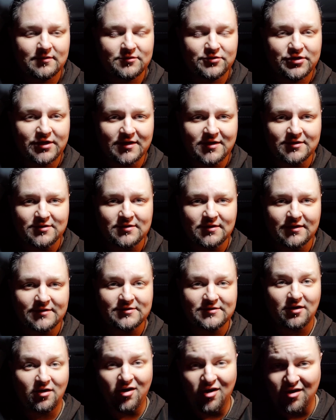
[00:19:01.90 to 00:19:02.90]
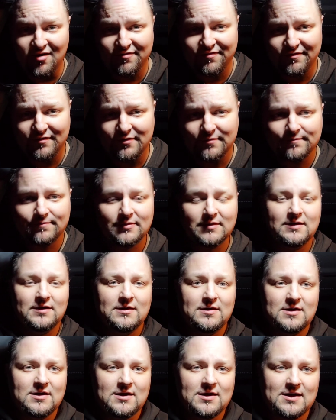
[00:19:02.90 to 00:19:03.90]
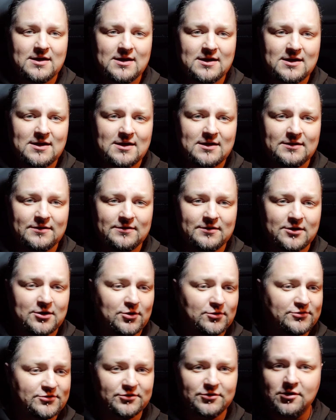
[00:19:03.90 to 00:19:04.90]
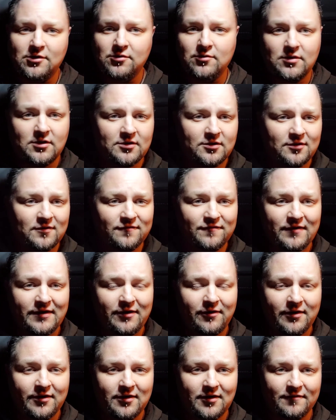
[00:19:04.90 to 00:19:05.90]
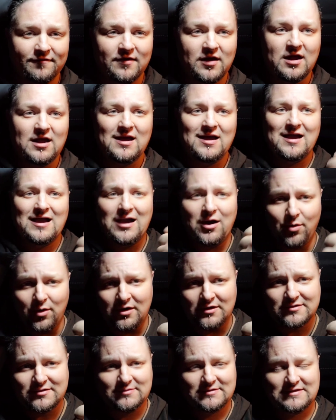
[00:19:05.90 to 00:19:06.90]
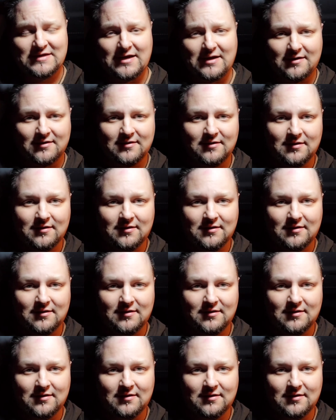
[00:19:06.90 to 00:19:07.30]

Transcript: Check engine light's off and the codes are no longer firing off. How awesome is that?